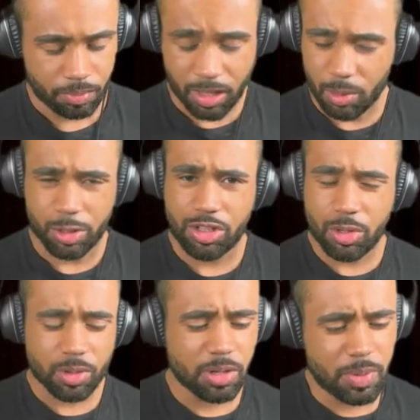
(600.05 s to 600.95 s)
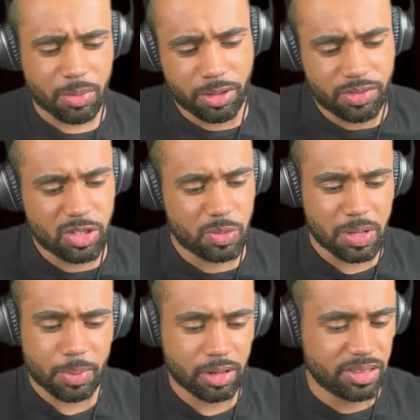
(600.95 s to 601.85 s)
Yeah, would you want to be one of these
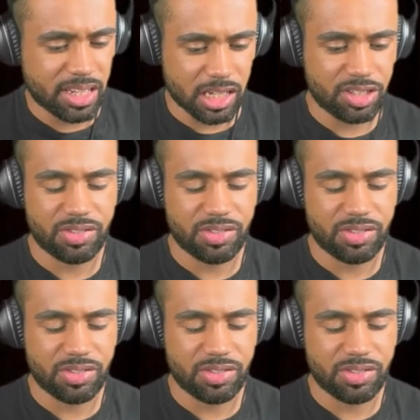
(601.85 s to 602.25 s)
people on the edge of